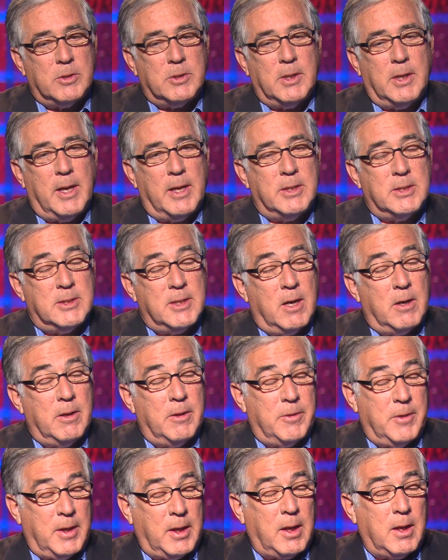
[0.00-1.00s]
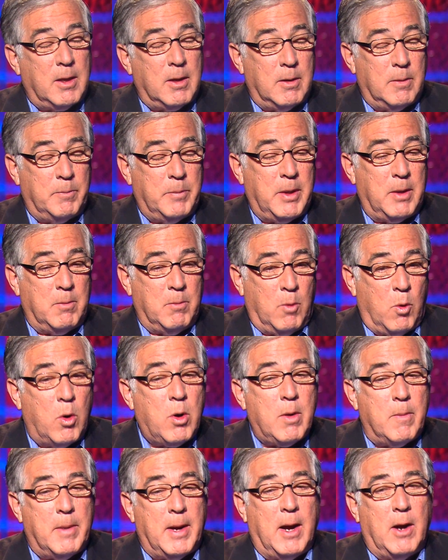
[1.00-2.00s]
today, I started thinking a bit
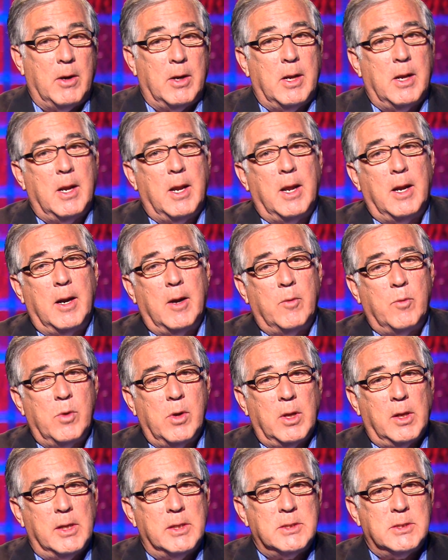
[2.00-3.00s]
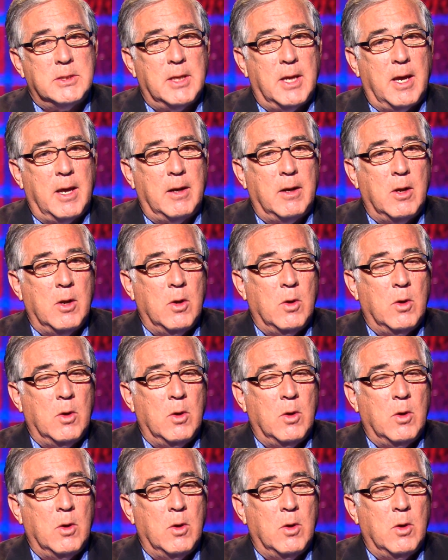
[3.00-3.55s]
more about it, and I realized that